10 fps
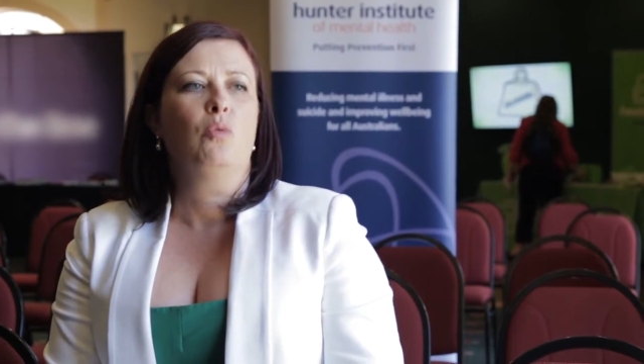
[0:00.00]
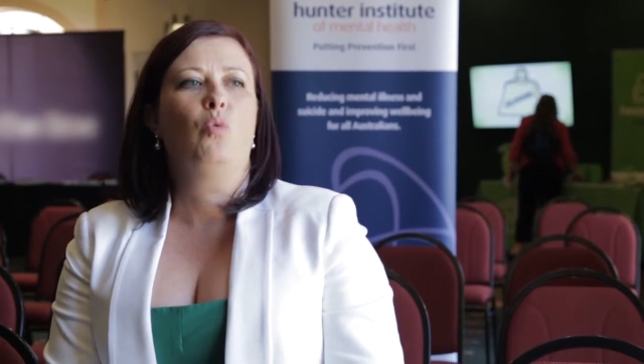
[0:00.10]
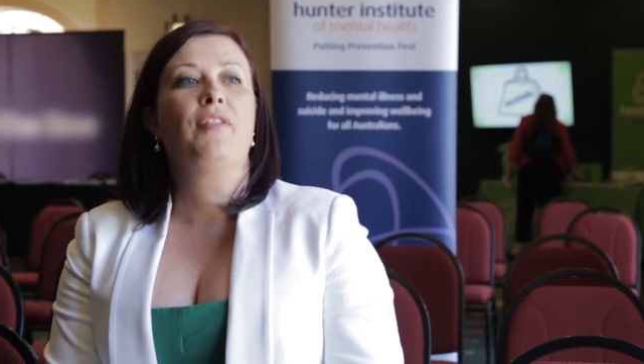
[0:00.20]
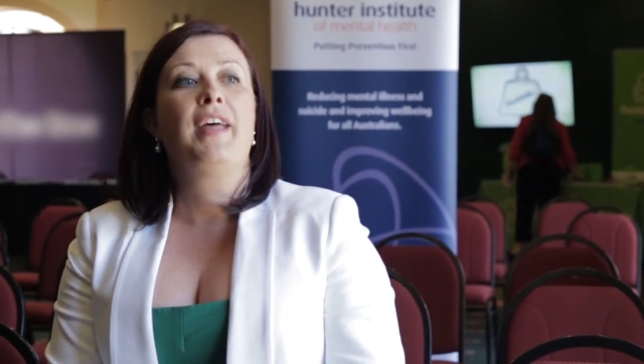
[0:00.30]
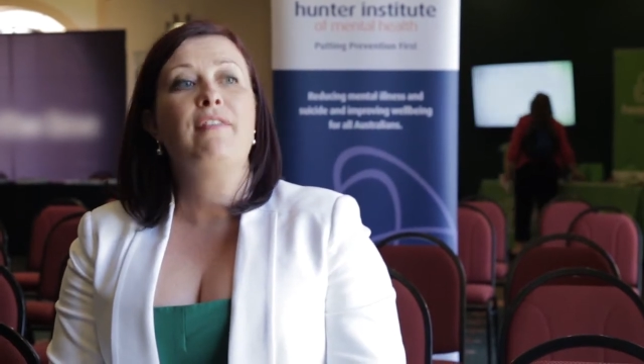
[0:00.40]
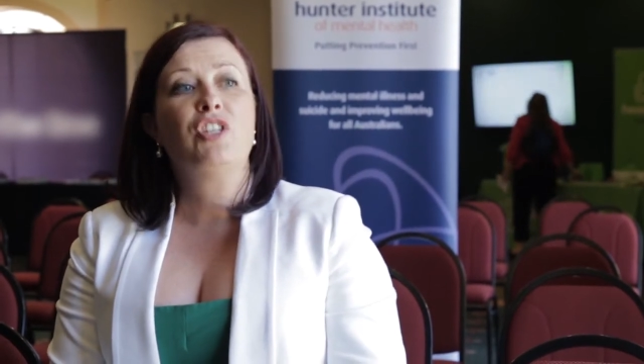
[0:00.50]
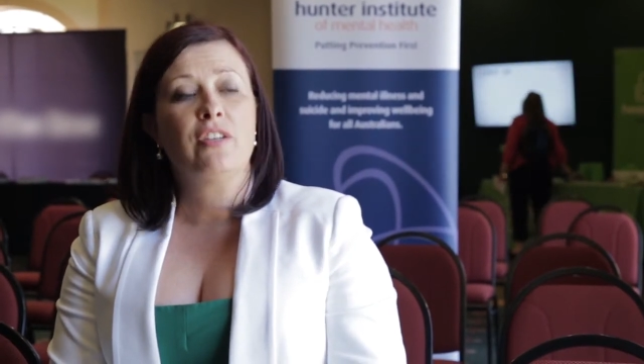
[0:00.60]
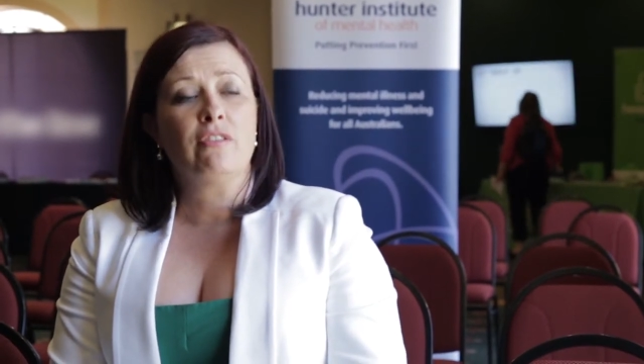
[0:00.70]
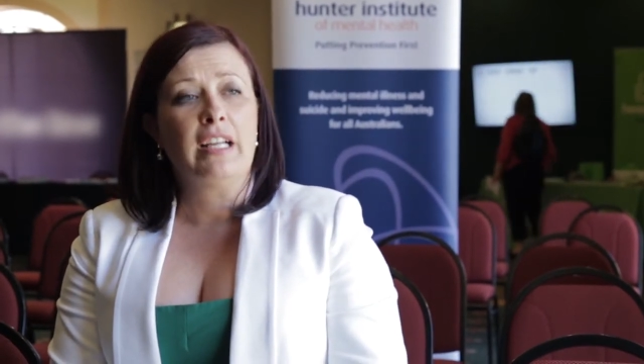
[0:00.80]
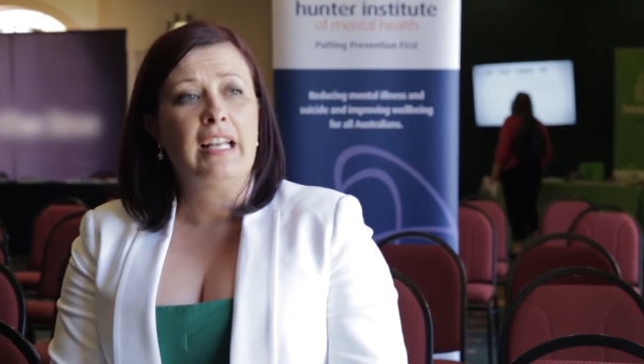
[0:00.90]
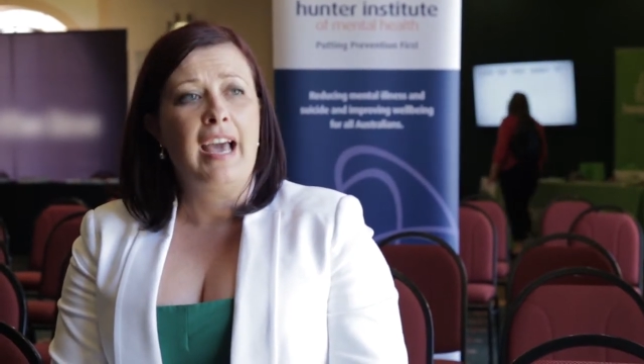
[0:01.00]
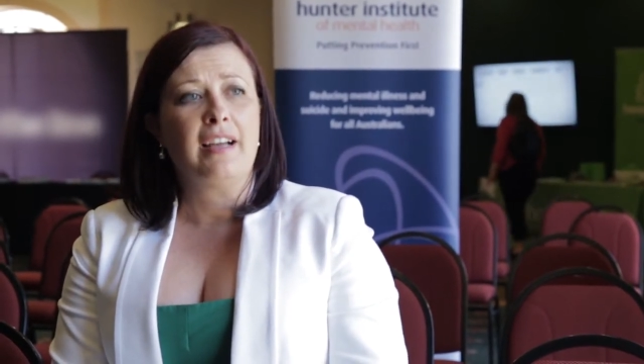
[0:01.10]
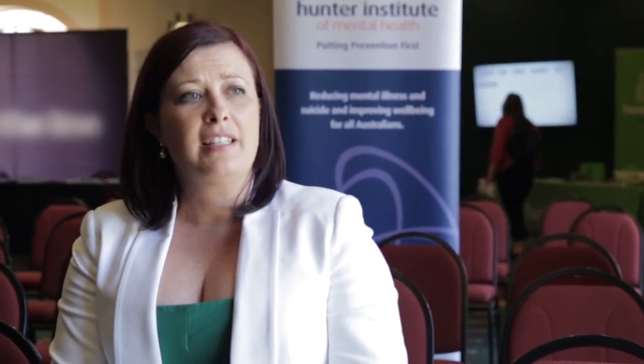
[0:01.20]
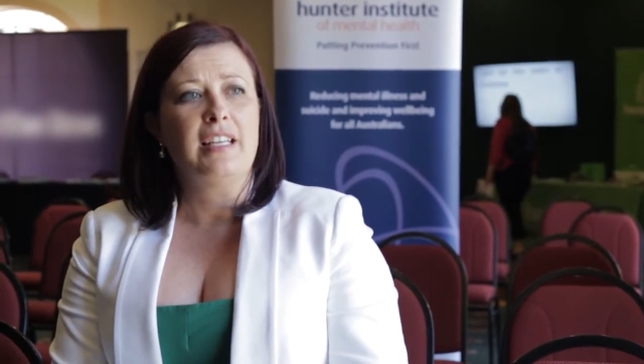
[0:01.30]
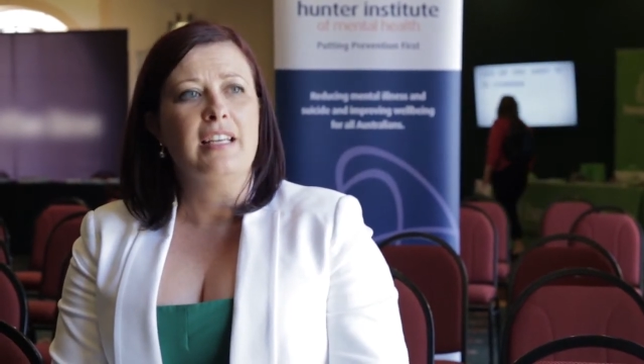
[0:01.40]
what they've generally
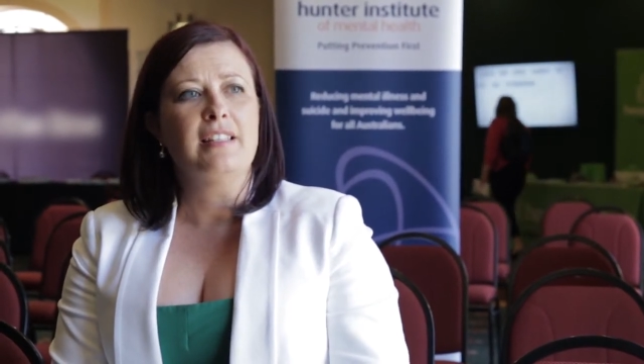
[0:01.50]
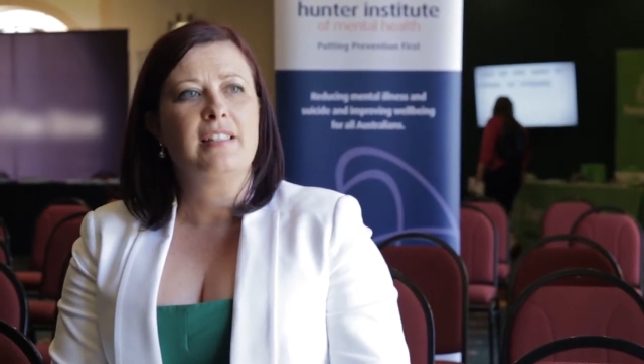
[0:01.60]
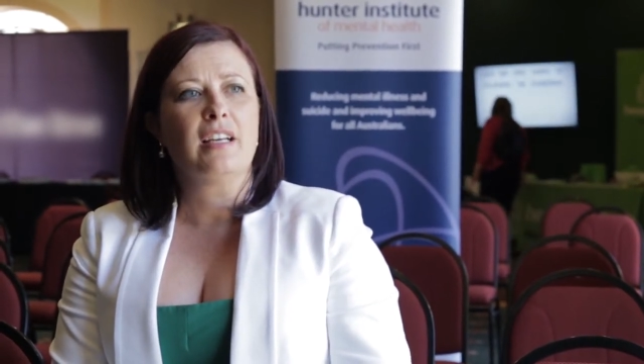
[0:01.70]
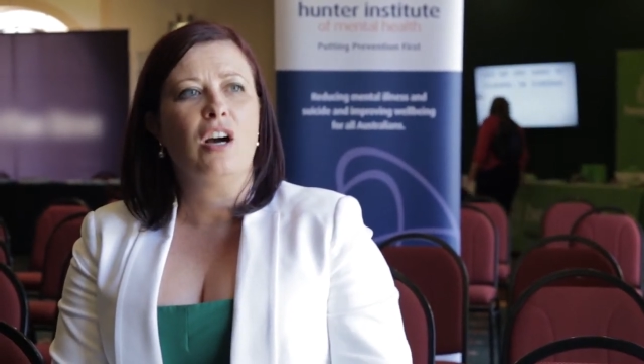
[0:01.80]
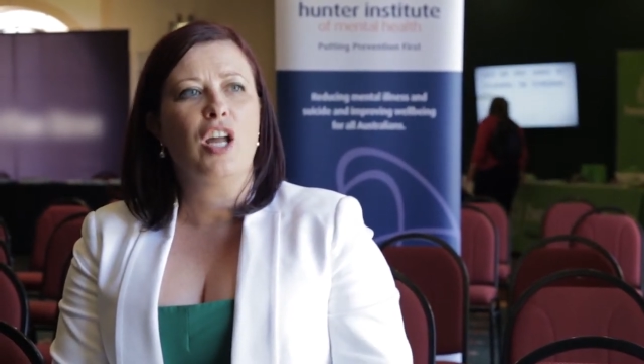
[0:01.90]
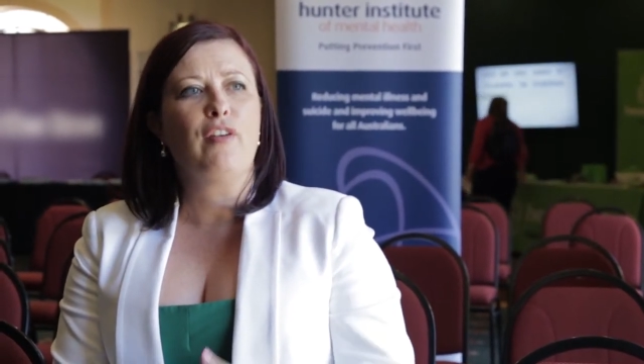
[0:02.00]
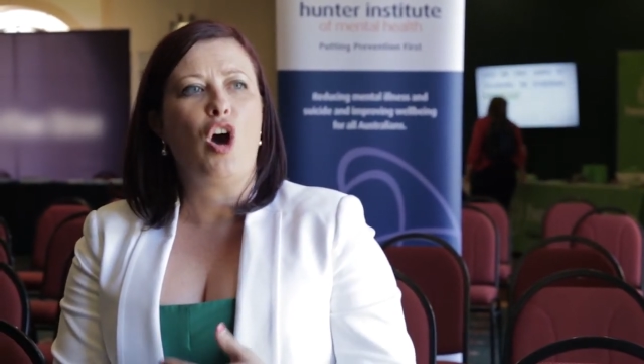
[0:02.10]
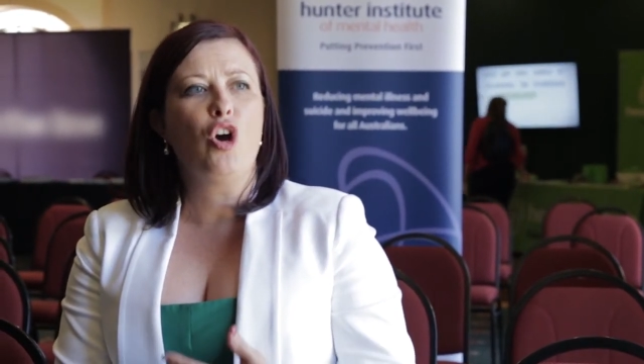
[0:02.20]
lacked is the kind of